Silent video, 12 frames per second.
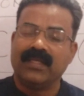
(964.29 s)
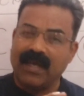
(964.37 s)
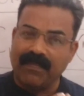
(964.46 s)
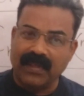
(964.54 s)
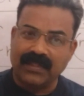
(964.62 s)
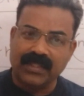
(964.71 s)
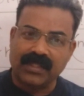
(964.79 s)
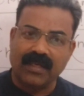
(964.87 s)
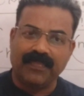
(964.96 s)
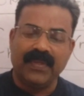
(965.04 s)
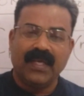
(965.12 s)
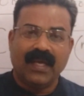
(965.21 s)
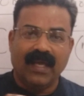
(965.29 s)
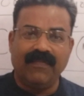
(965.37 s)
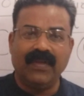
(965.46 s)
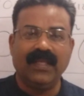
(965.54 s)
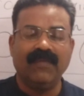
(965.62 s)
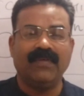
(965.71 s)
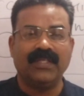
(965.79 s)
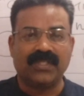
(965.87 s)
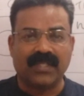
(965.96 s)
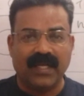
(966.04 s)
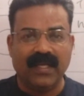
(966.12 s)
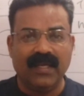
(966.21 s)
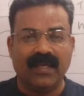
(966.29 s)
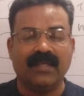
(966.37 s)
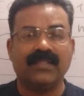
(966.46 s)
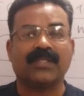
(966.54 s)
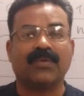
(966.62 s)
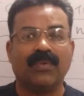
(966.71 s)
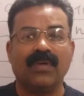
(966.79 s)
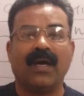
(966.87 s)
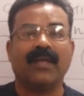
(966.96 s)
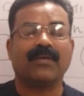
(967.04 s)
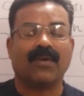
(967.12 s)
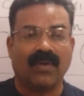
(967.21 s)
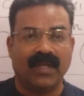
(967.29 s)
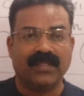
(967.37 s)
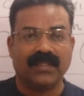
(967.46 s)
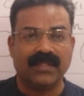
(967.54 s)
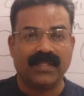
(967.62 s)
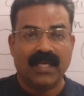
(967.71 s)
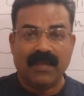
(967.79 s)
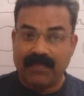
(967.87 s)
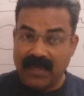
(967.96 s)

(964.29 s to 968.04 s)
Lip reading: number system, everything we study in school and colleges.